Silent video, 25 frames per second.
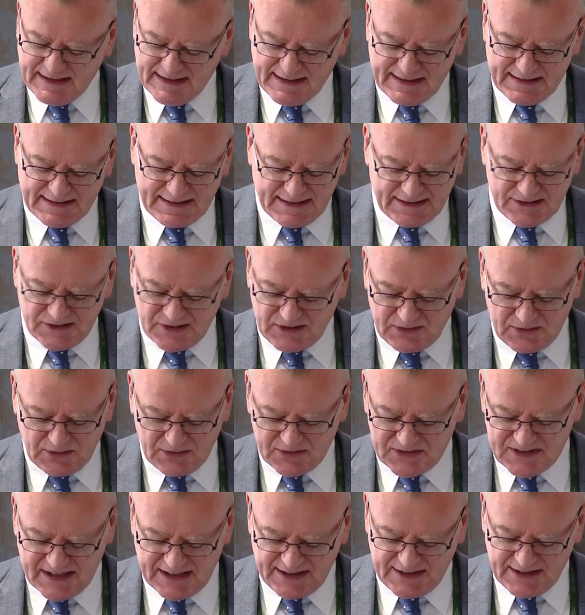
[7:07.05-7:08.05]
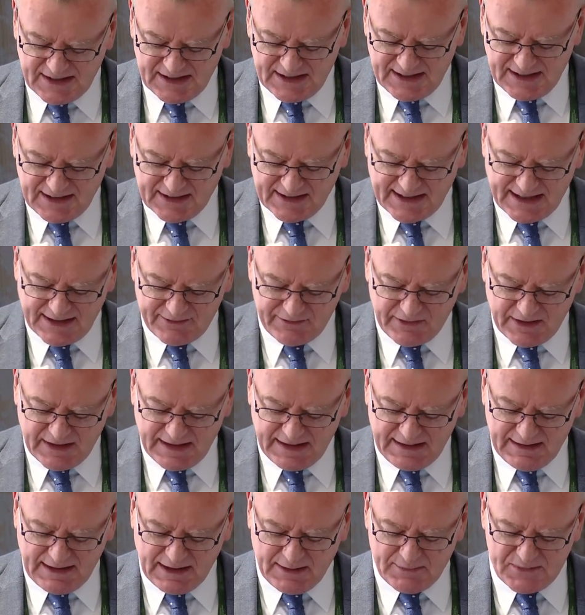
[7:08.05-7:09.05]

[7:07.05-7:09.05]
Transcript: as you have seen earlier, I get very